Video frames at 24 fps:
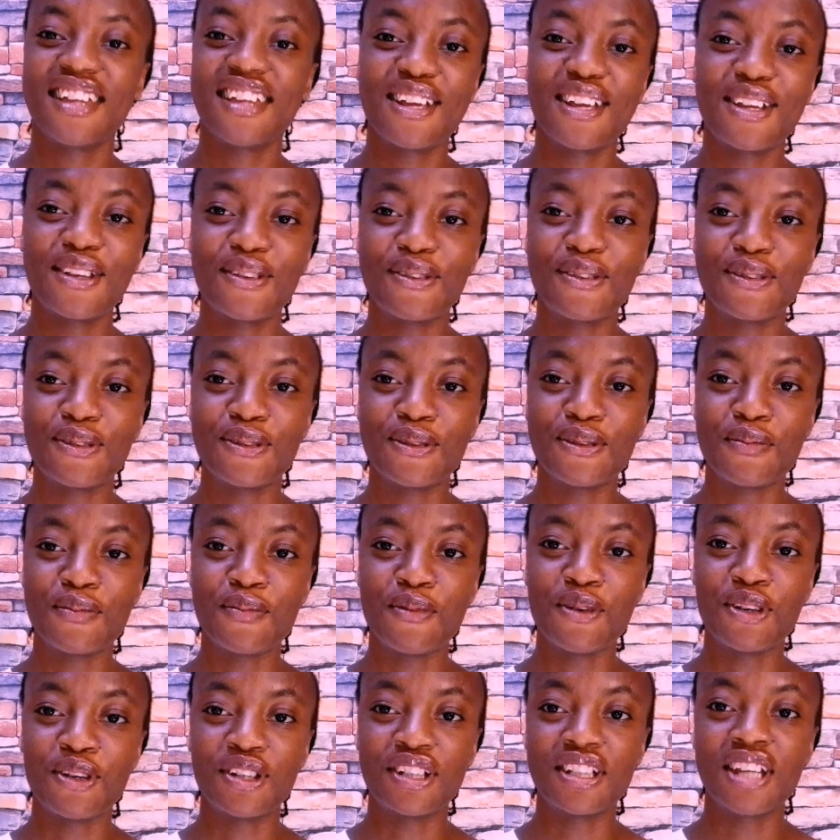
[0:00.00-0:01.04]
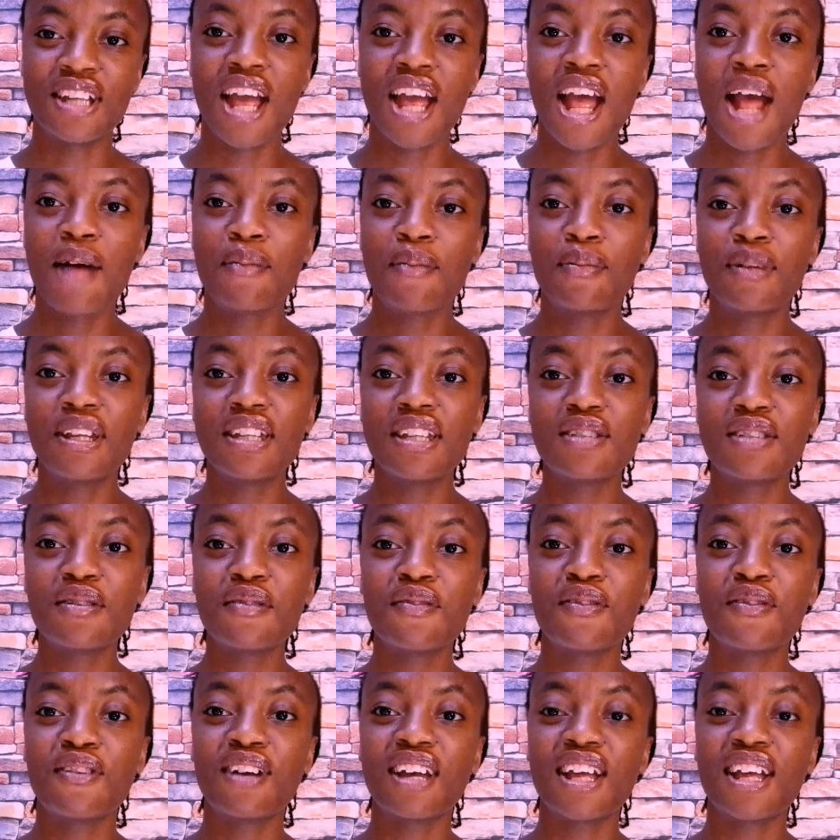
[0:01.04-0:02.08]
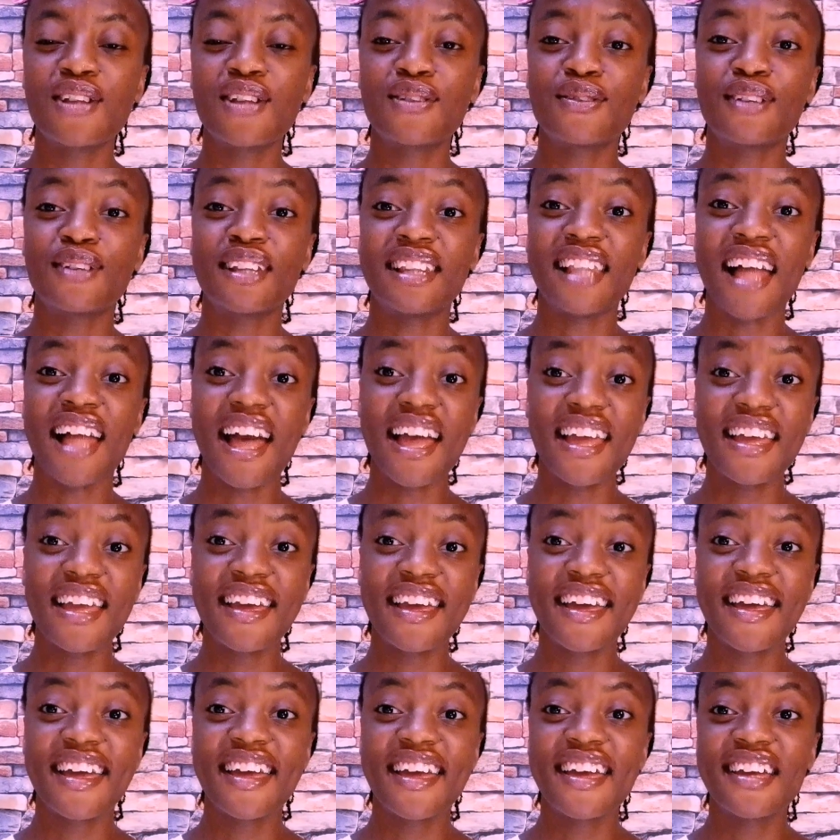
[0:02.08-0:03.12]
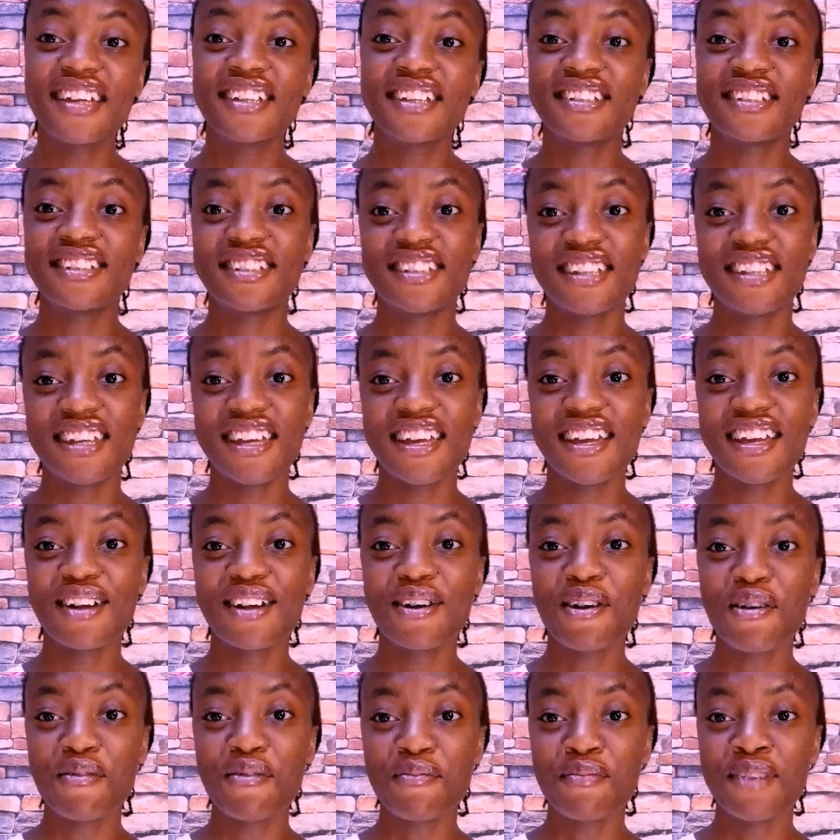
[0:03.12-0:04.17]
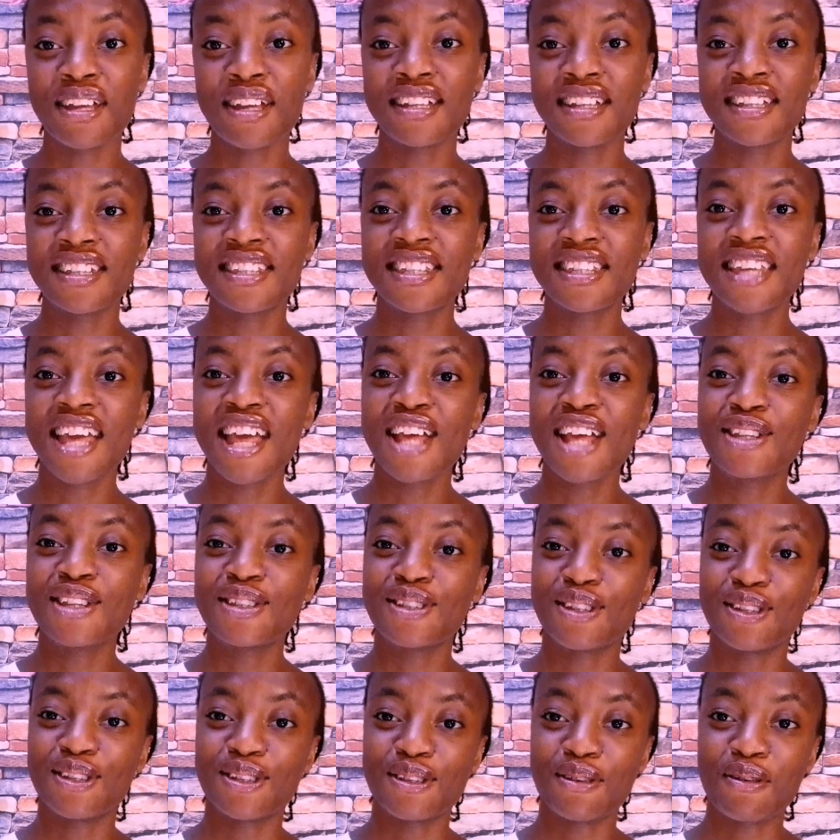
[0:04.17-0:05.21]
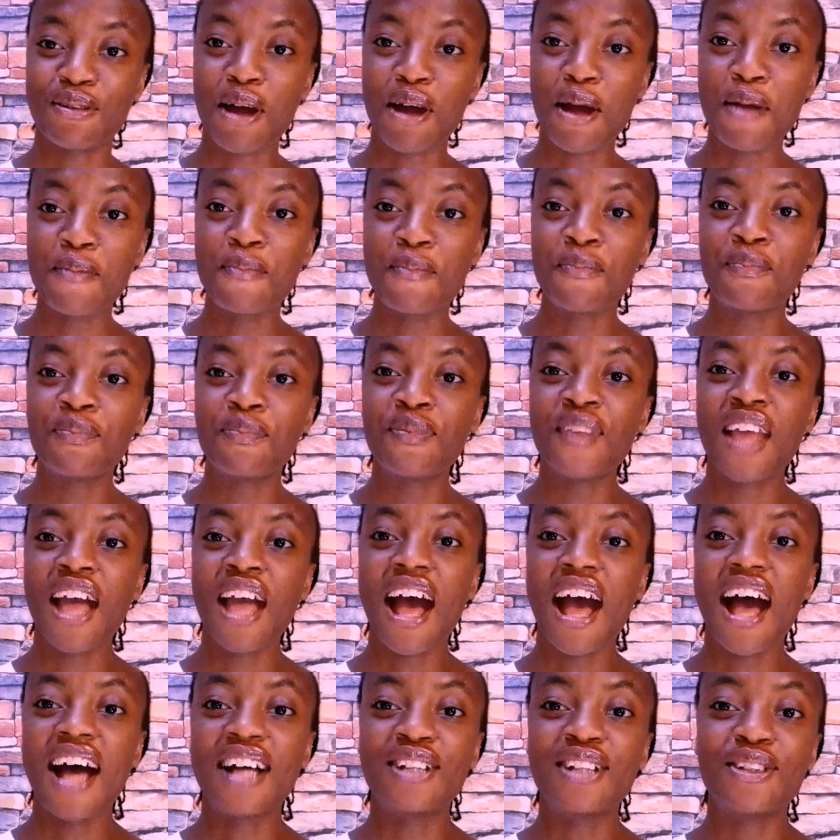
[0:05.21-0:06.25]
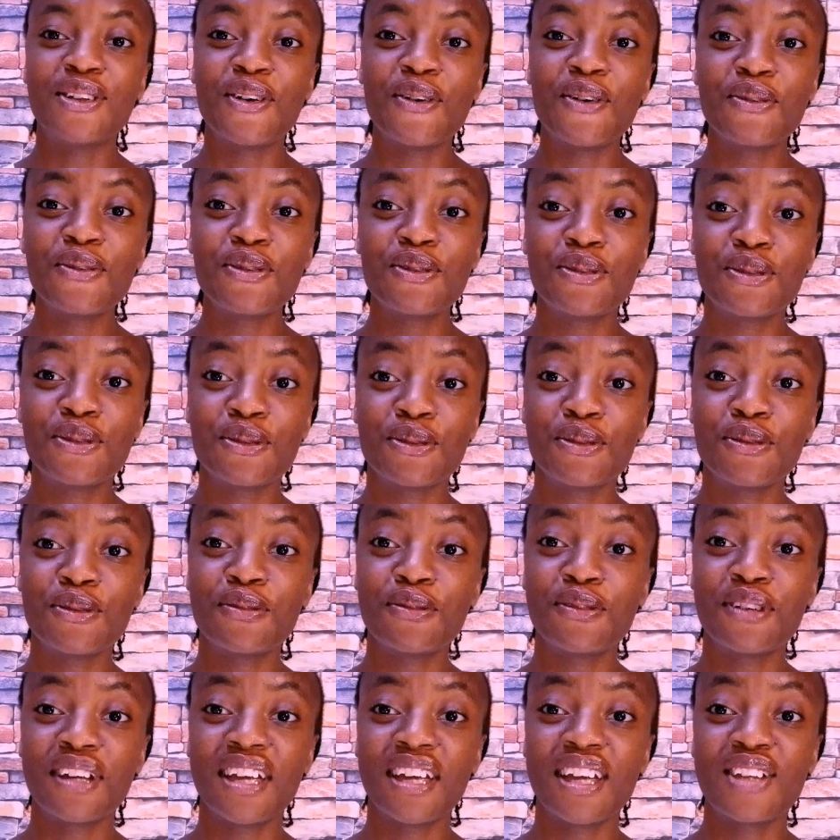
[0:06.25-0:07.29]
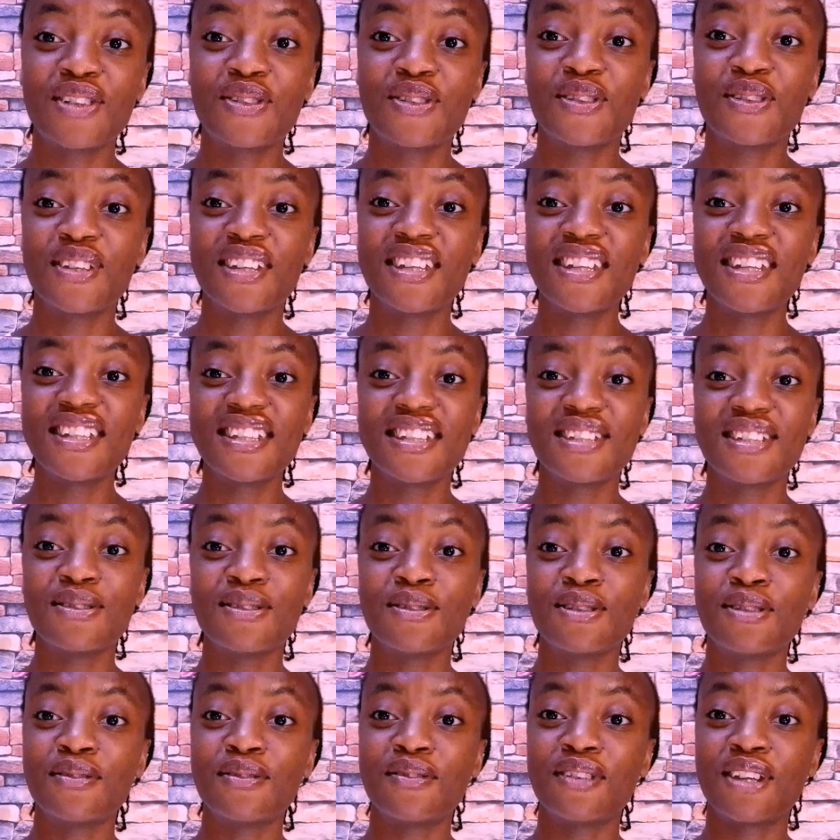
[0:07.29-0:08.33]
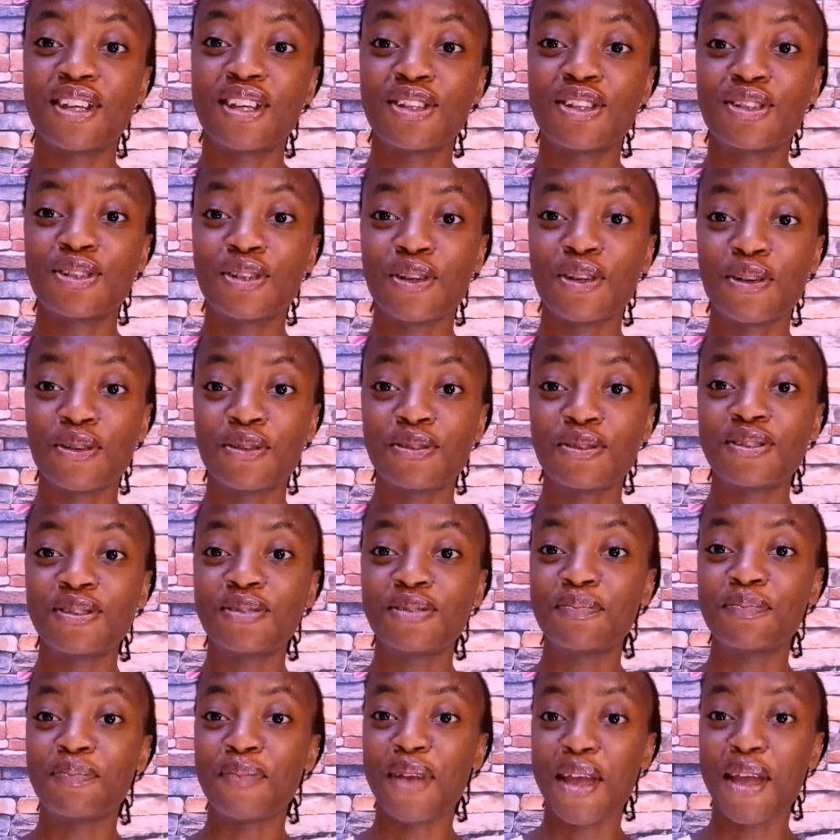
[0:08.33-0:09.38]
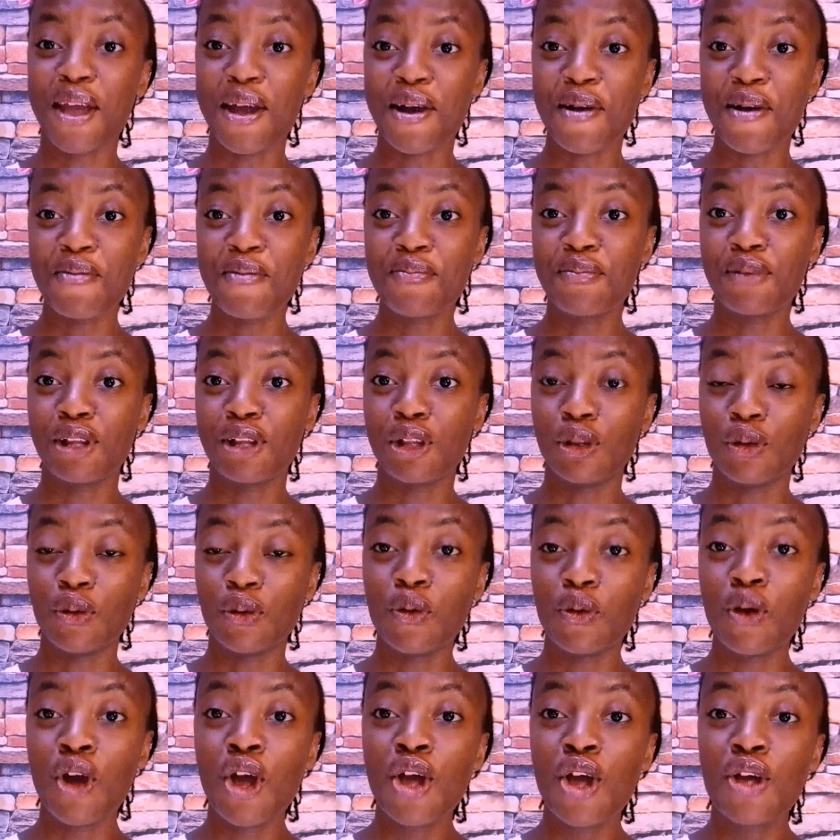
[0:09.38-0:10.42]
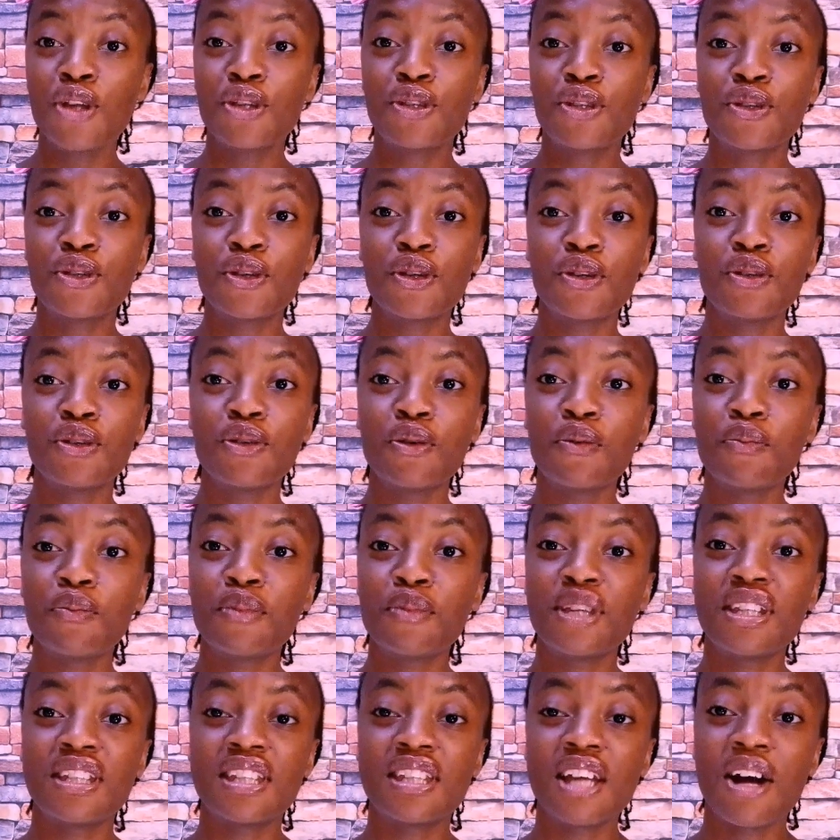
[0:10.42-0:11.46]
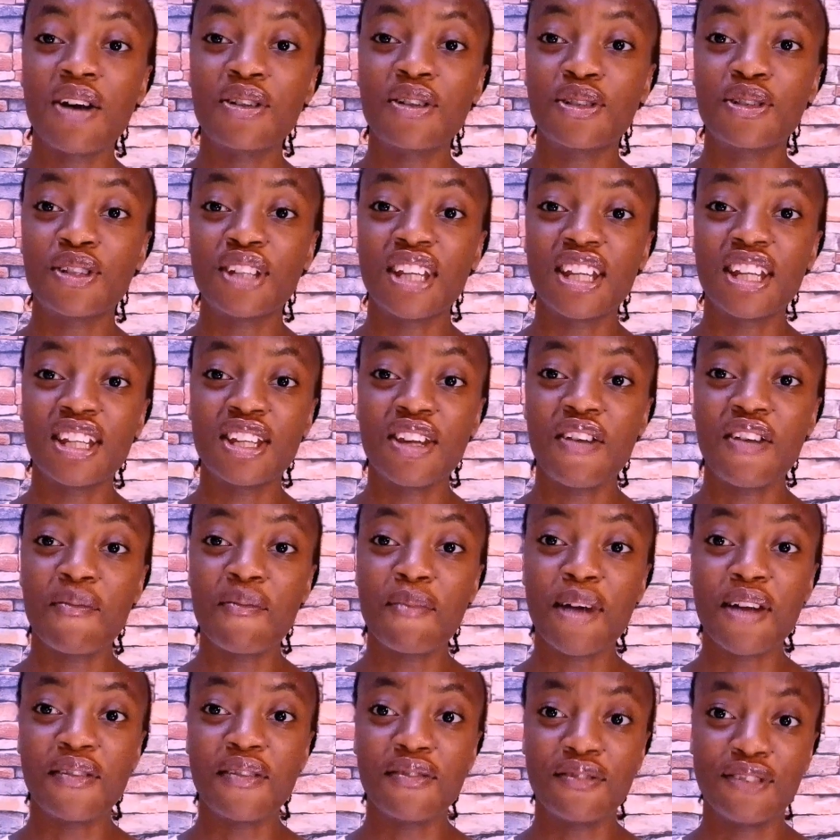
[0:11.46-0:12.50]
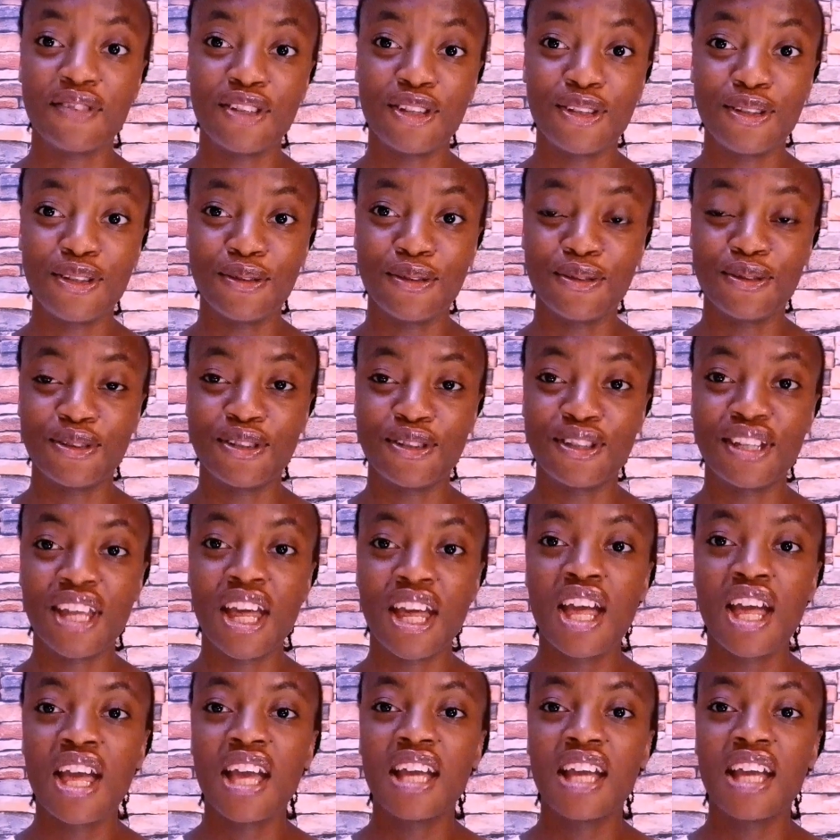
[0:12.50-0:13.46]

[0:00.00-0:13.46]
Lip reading: Thank you so much. Please don't forget to like, share, comment, subscribe, and also don't forget to hit the notification bell below so you don't miss out on any of my videos.